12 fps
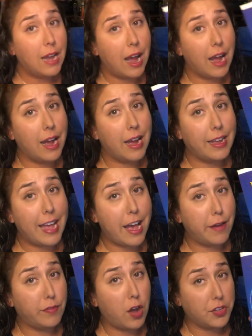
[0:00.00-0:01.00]
I
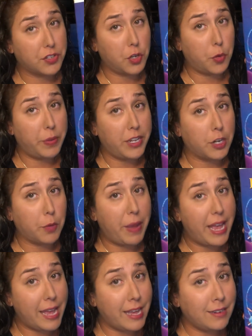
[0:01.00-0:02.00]
have also Peter
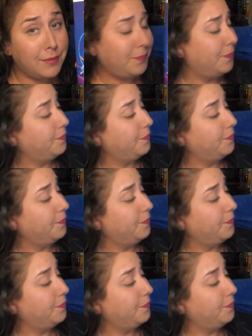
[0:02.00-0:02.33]
Pan.